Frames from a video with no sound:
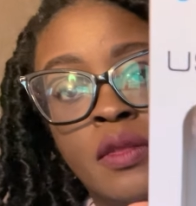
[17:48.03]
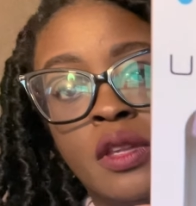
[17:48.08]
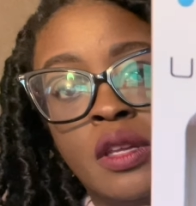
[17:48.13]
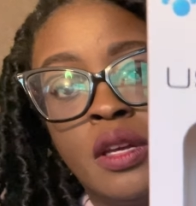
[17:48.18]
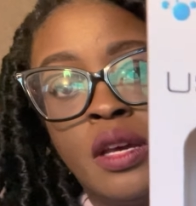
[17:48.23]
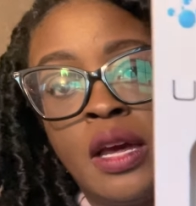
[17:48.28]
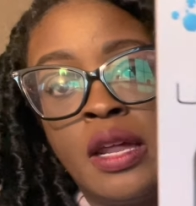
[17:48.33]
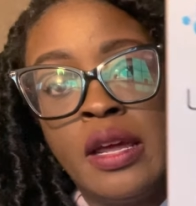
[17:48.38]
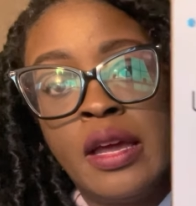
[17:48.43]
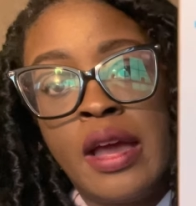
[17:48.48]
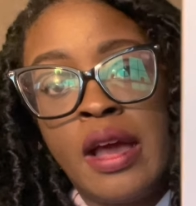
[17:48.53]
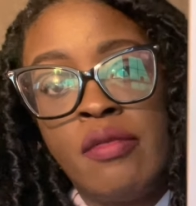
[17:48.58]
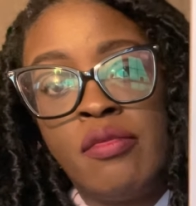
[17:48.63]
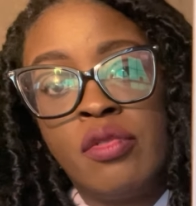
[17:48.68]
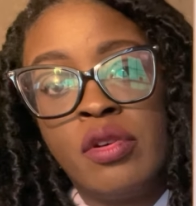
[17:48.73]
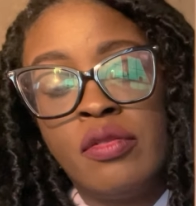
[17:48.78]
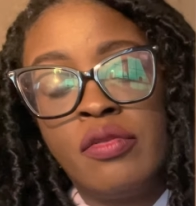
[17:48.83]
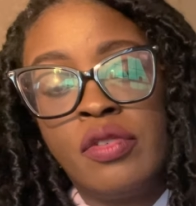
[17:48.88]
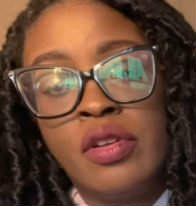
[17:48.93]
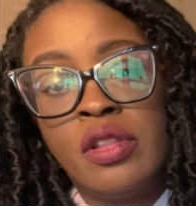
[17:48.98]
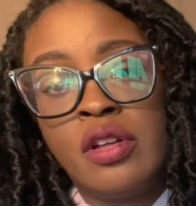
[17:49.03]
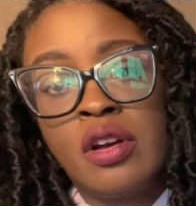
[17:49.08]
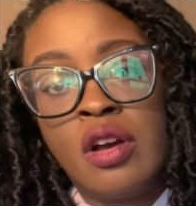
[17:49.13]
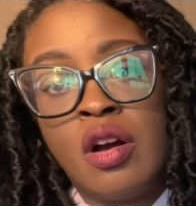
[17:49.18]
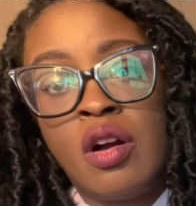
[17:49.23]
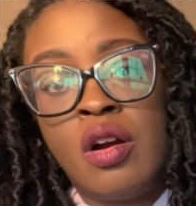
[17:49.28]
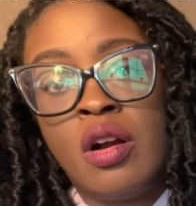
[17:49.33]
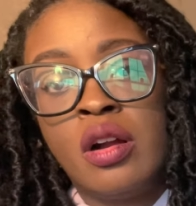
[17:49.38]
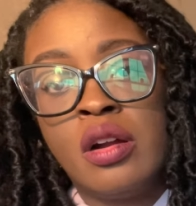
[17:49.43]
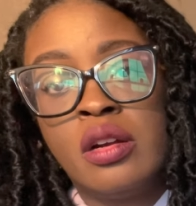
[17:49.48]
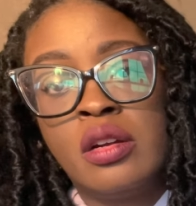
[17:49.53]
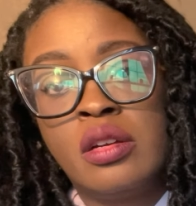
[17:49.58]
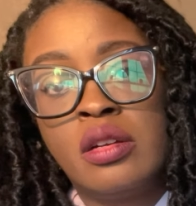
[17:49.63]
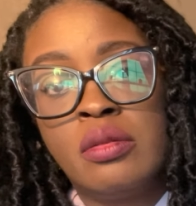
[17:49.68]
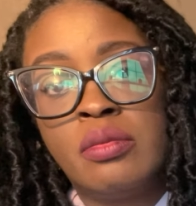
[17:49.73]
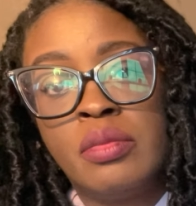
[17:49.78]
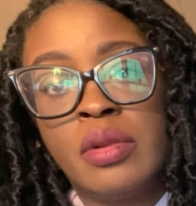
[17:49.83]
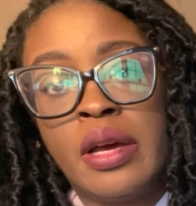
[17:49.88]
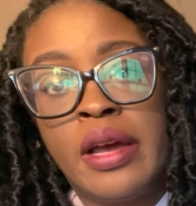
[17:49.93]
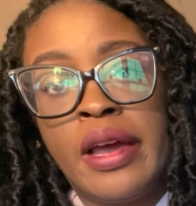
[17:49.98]
I didn't have one for the car,
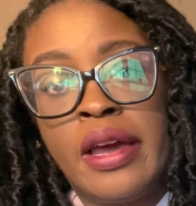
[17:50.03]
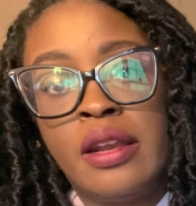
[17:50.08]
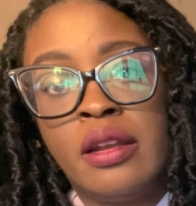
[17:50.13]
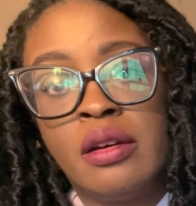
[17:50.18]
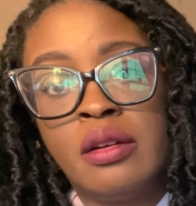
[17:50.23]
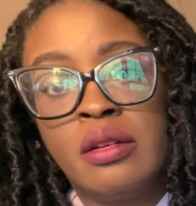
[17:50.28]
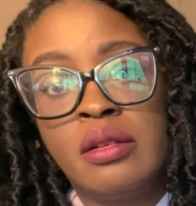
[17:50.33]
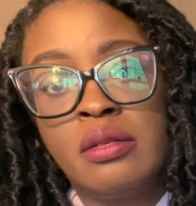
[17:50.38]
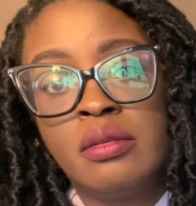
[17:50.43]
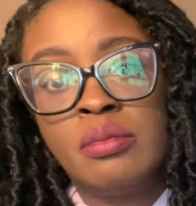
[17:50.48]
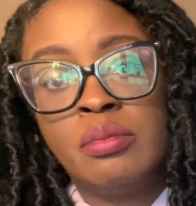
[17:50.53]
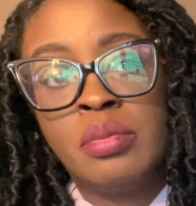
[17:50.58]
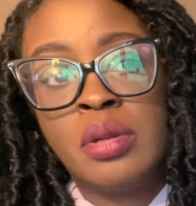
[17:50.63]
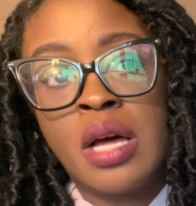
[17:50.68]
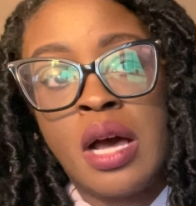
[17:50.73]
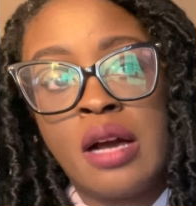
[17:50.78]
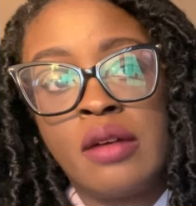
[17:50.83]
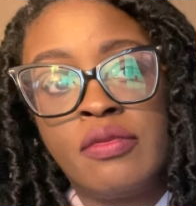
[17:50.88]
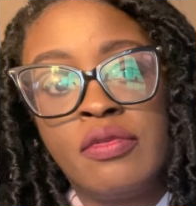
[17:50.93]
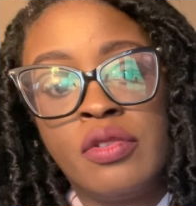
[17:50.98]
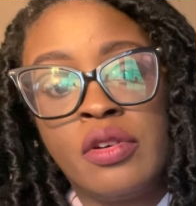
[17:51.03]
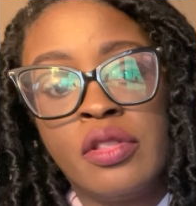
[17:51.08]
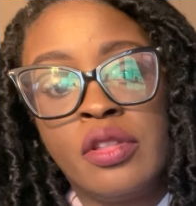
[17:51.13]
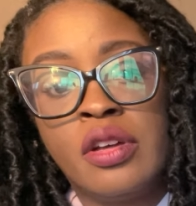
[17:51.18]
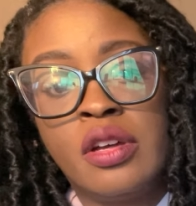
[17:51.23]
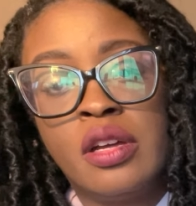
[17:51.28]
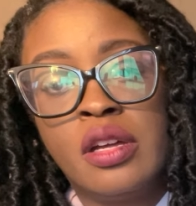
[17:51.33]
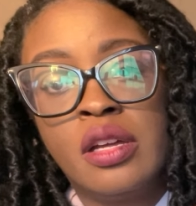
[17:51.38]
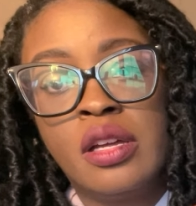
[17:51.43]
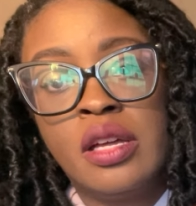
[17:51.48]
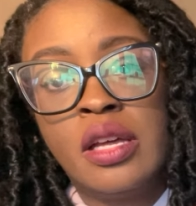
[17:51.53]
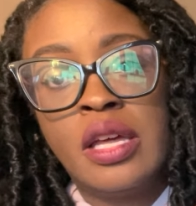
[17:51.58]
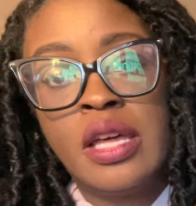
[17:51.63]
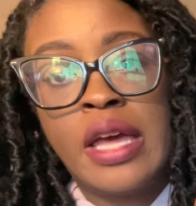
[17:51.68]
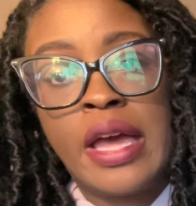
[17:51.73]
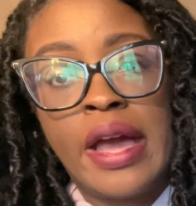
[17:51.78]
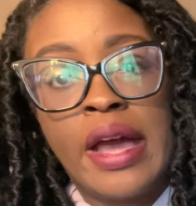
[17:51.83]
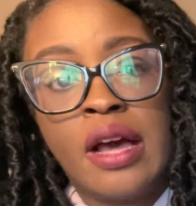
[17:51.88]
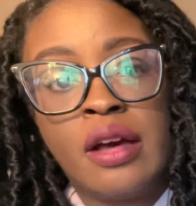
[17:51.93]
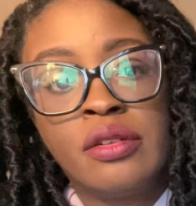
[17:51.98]
but I had a block for the
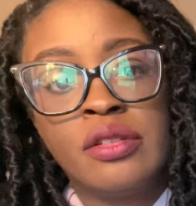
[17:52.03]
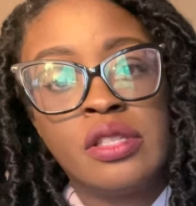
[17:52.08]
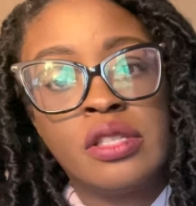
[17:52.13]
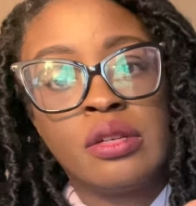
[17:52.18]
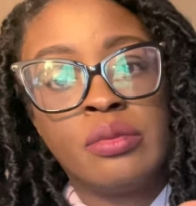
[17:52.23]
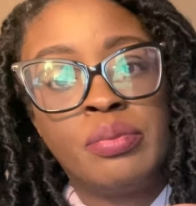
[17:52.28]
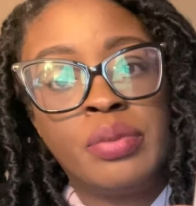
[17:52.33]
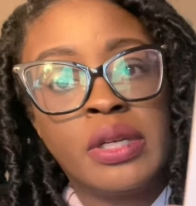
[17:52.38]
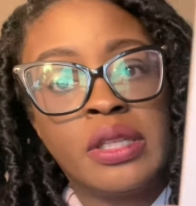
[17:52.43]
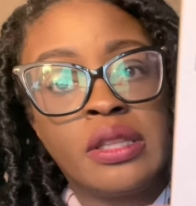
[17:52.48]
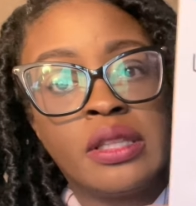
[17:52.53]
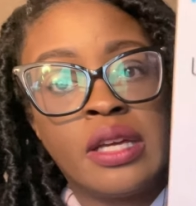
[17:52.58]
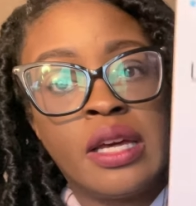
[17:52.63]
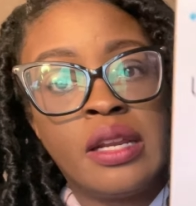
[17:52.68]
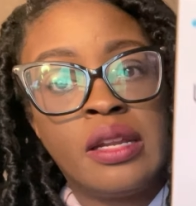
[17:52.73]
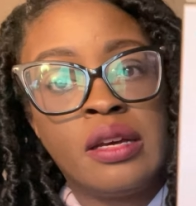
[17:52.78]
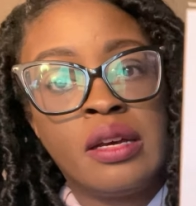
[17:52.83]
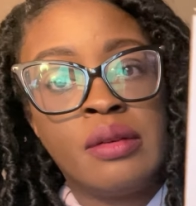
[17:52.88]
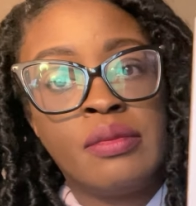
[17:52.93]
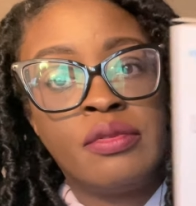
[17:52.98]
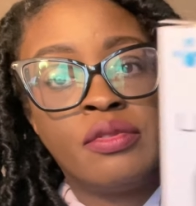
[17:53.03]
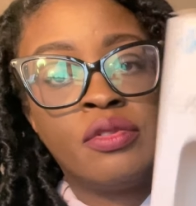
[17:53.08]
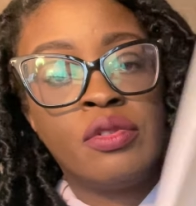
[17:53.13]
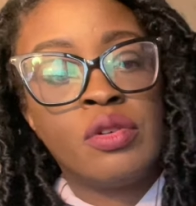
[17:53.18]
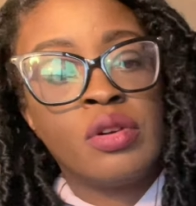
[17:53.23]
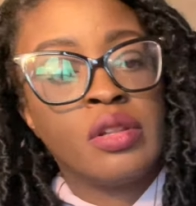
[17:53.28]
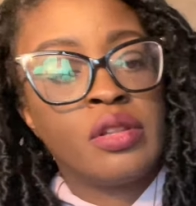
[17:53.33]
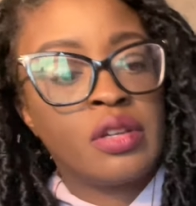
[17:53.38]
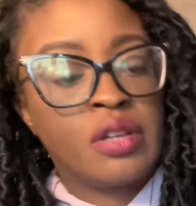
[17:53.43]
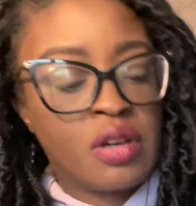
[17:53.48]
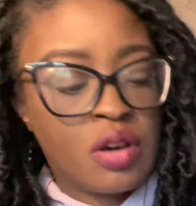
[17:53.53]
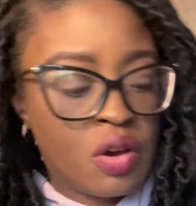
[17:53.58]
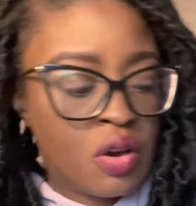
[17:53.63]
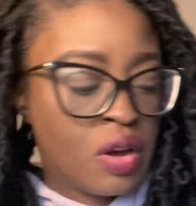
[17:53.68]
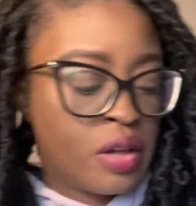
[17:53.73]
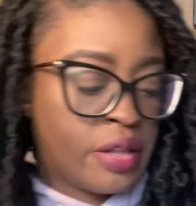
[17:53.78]
house, so picked that up for the car.